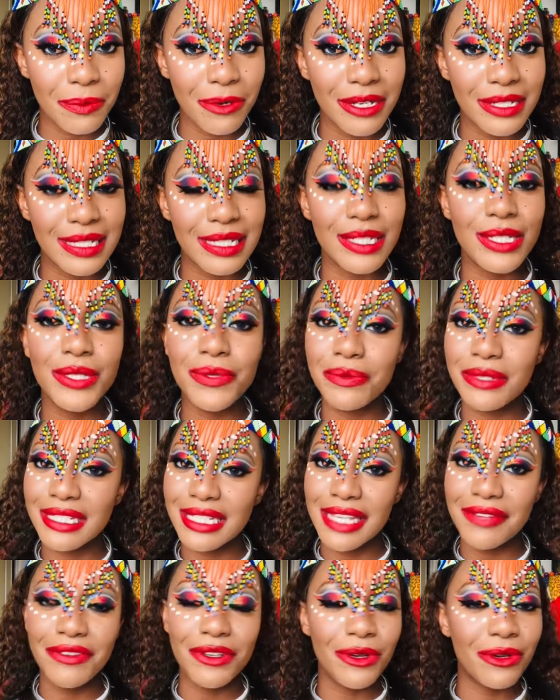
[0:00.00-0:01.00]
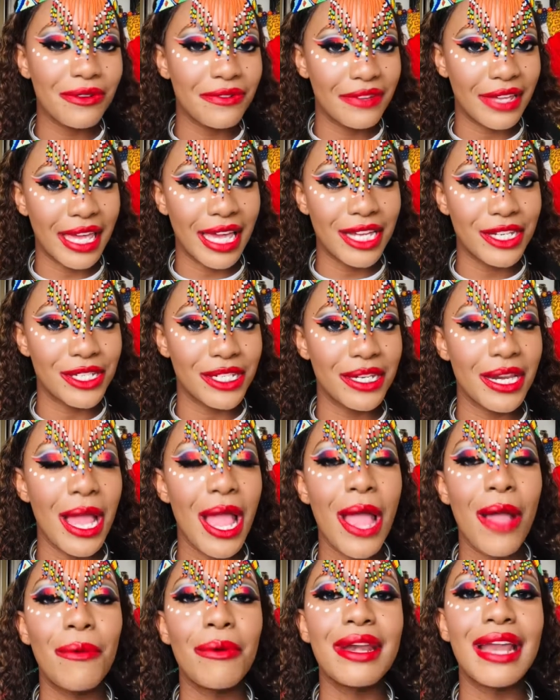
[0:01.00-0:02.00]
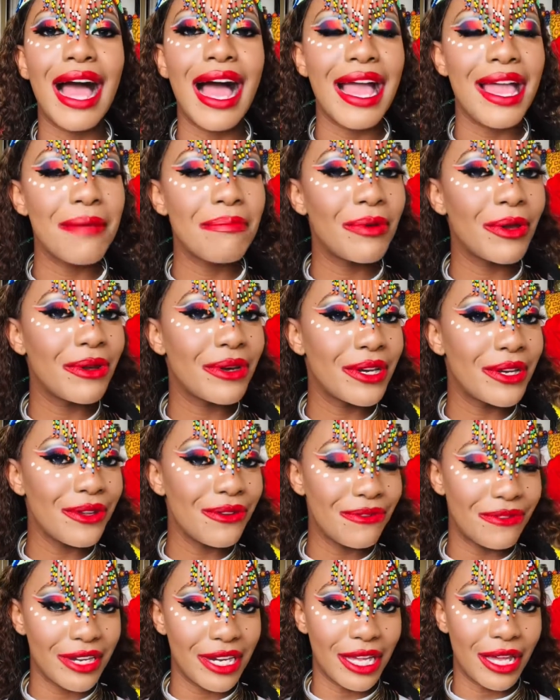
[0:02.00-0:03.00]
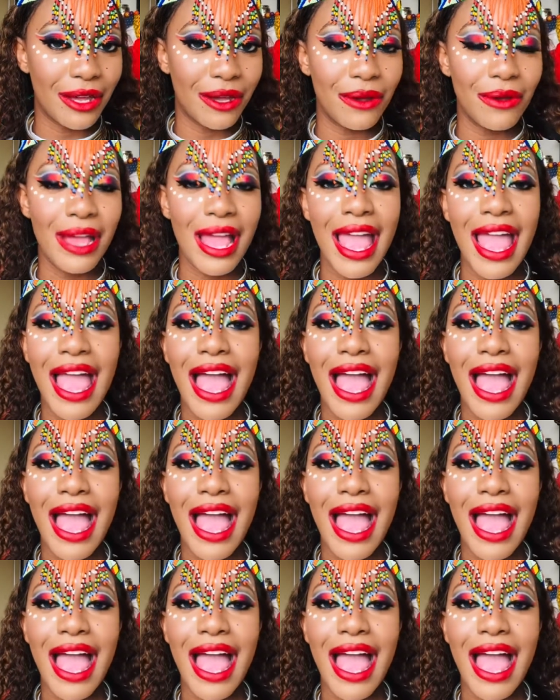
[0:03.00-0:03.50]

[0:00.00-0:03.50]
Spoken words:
person to receive a notification when I upload a new video.